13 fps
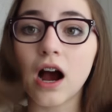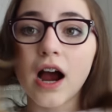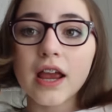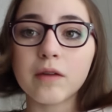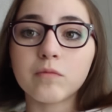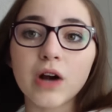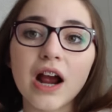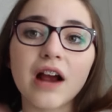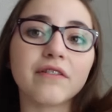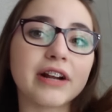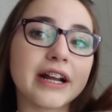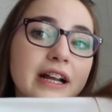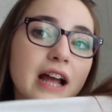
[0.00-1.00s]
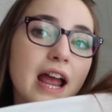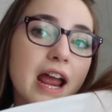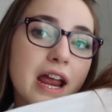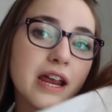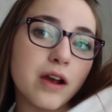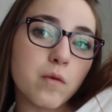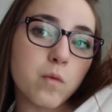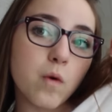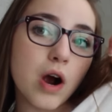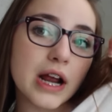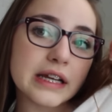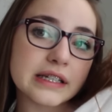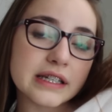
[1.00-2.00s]
I am wearing a
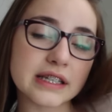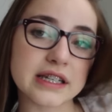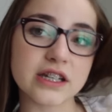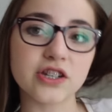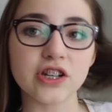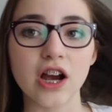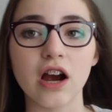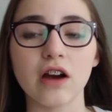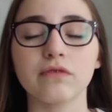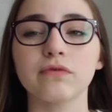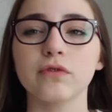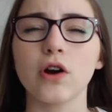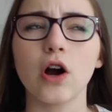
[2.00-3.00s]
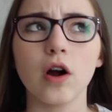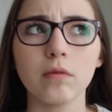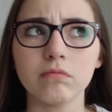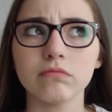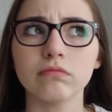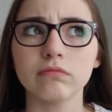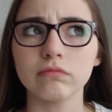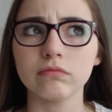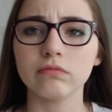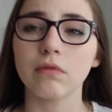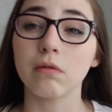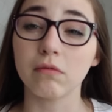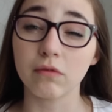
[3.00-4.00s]
white t-shirt from
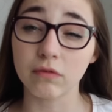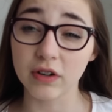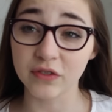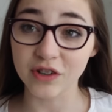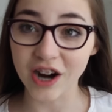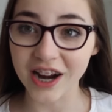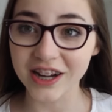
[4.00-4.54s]
River